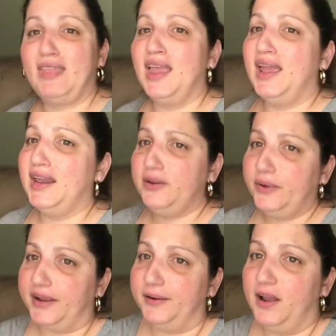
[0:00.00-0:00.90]

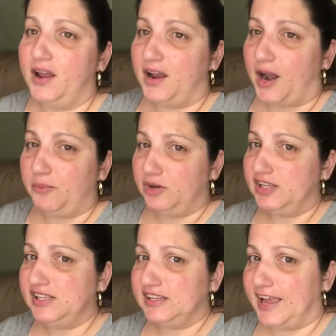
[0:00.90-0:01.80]
Anyway, I'm
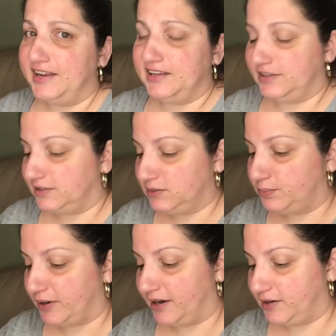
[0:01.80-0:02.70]
really liking this
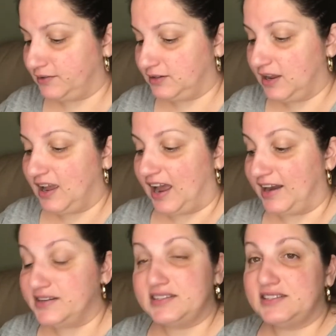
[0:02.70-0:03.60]
brand. I
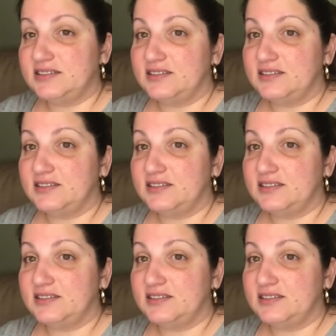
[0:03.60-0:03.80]
just,